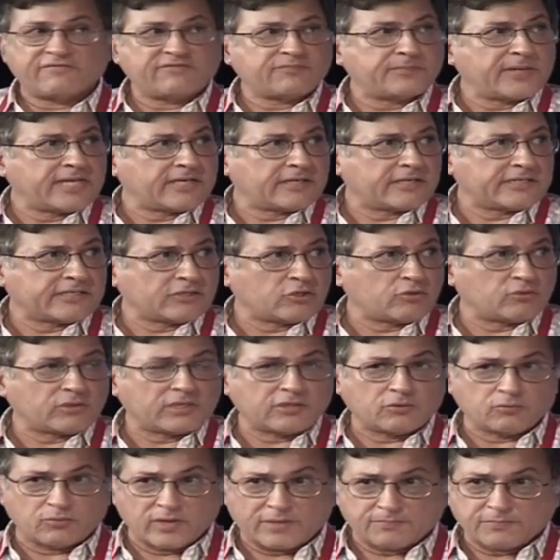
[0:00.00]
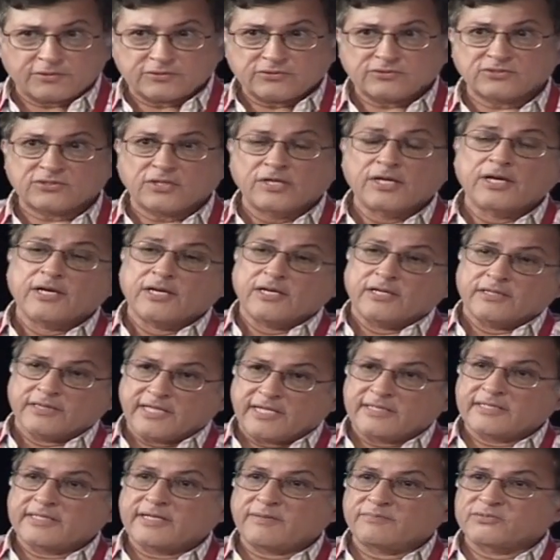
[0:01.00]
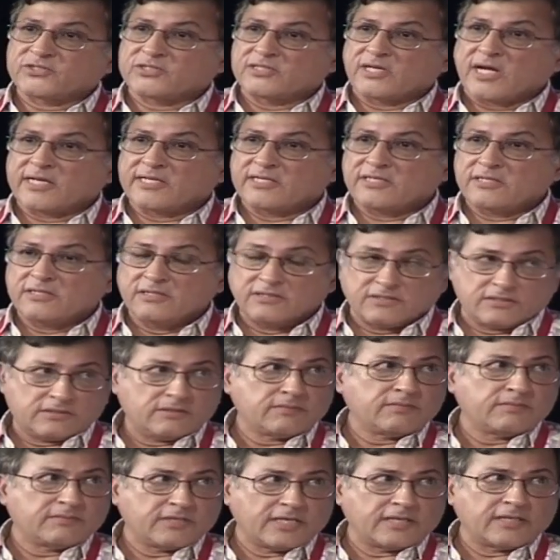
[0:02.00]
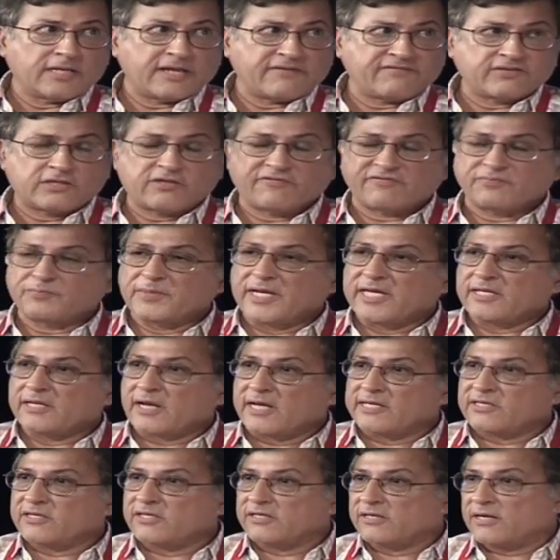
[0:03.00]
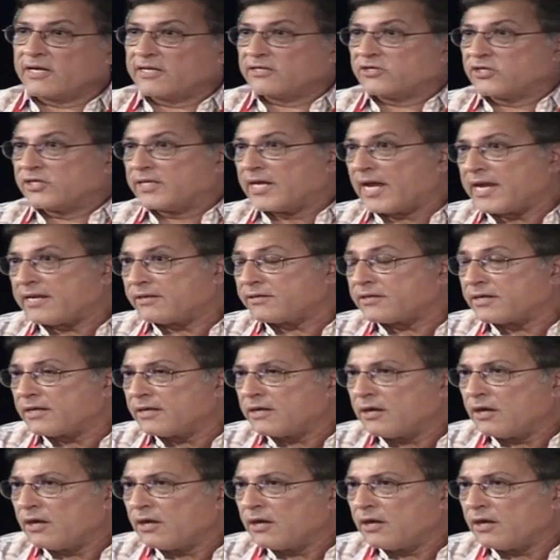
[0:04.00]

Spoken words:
of making nuclear weapons. Then comes 11th of May 1998.